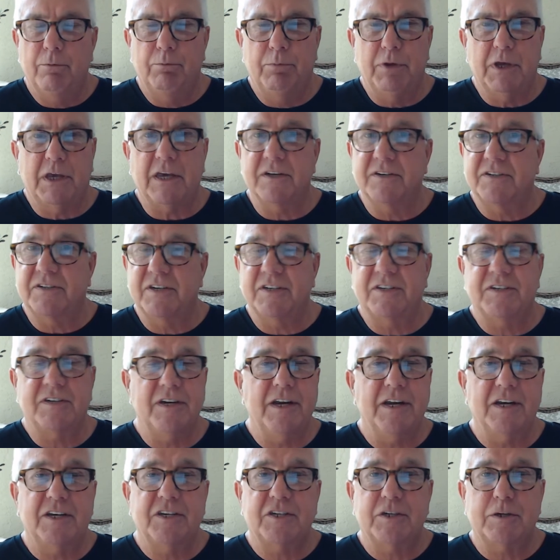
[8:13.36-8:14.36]
because it's
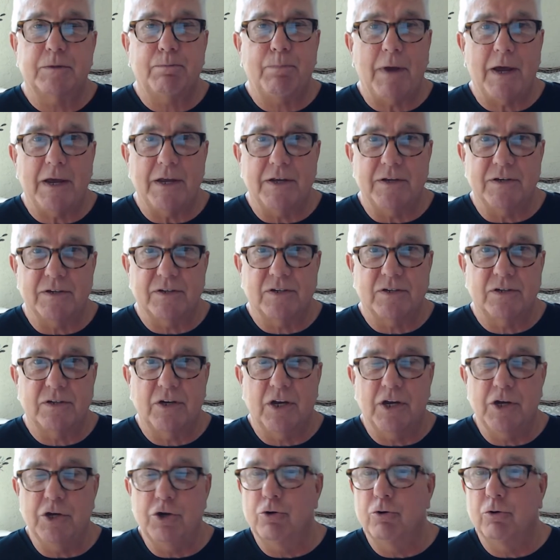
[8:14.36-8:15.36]
an expense
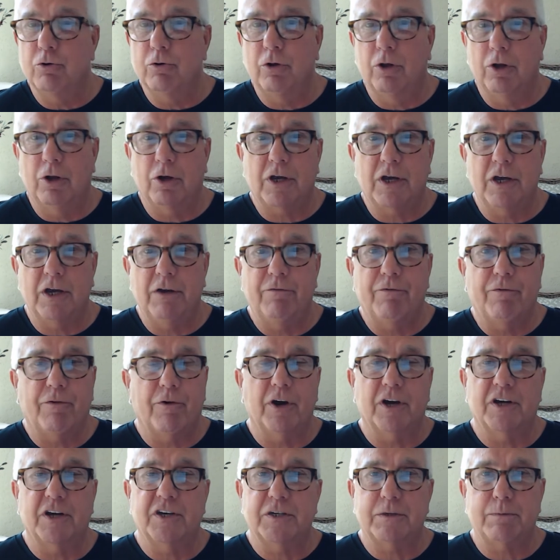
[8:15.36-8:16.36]
and you're looking
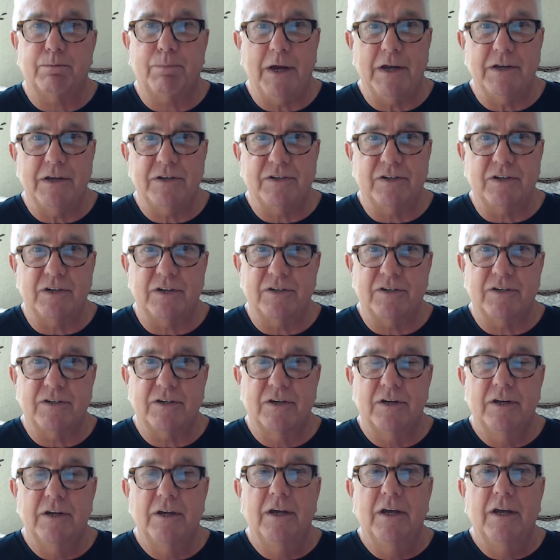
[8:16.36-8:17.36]
for
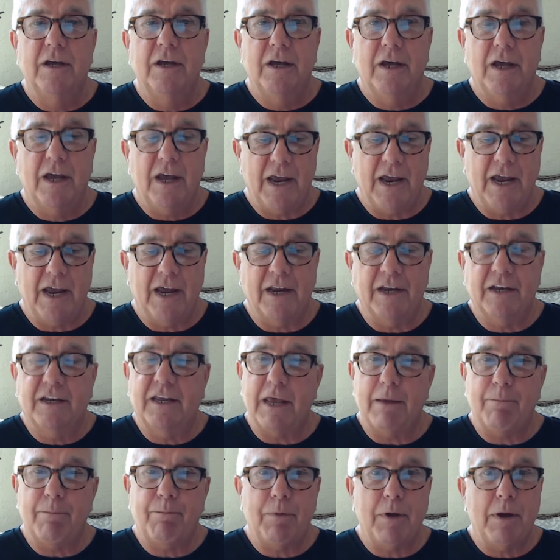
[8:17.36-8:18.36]
expenses. And
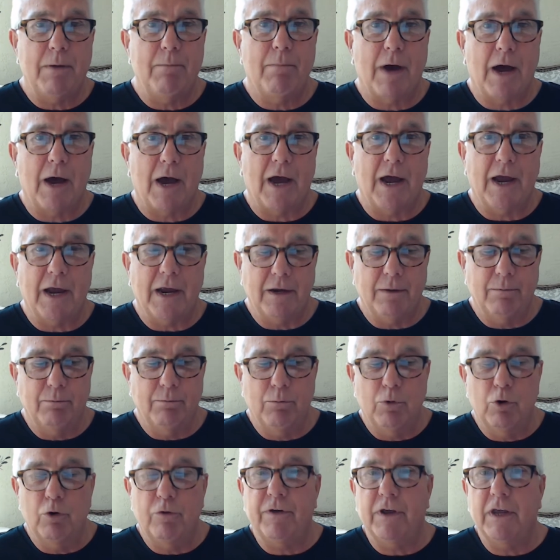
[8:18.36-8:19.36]
keep in
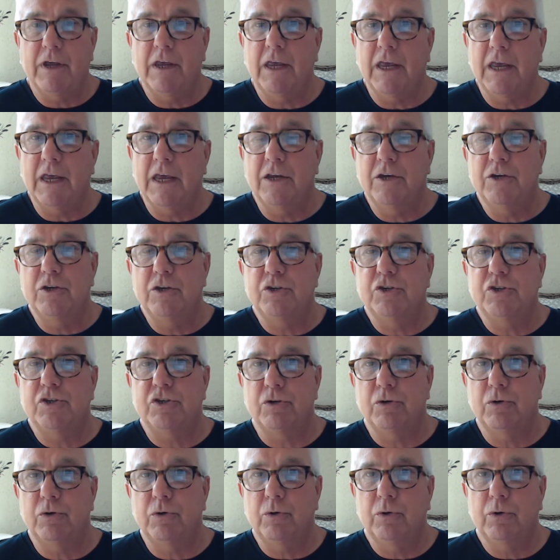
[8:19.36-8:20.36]
mind, moving
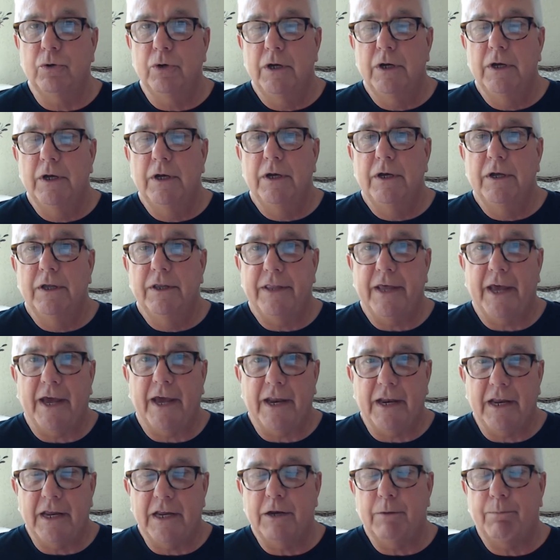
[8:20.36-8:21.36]
into
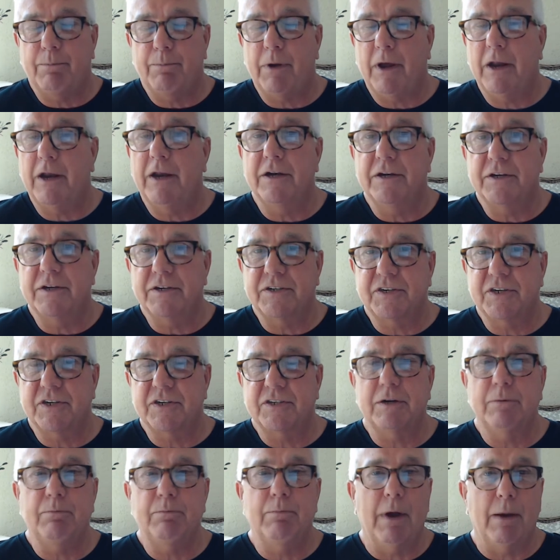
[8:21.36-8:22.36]
that independent
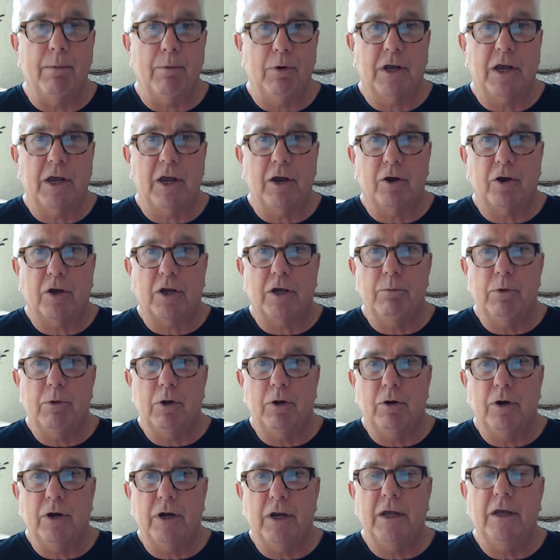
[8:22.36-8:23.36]
assisted memory care
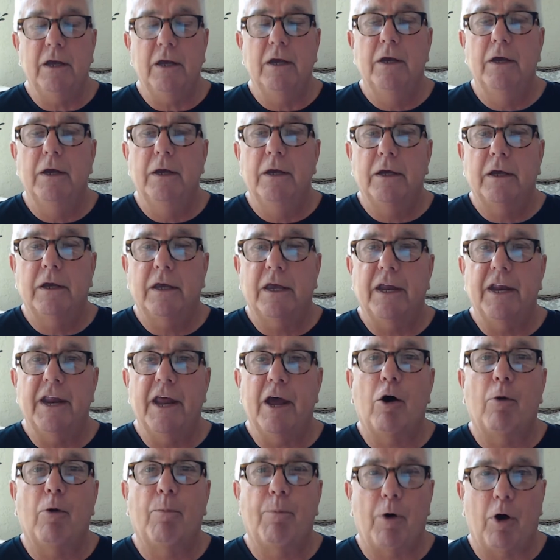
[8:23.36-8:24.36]
community can
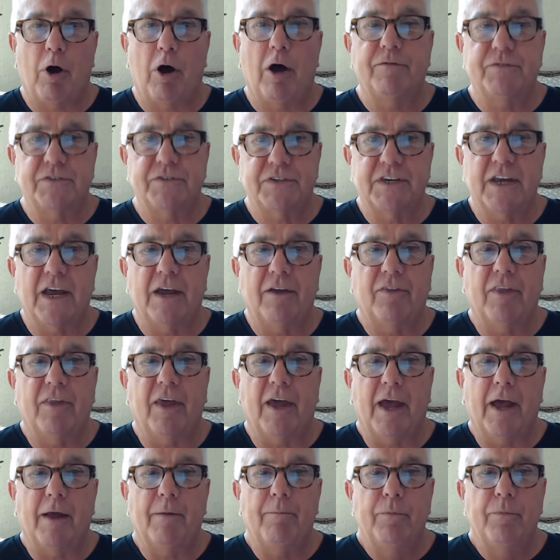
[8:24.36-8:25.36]
help offset
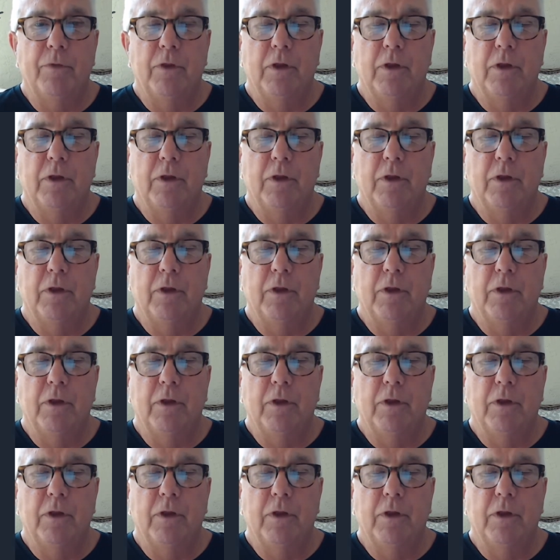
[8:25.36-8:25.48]
that.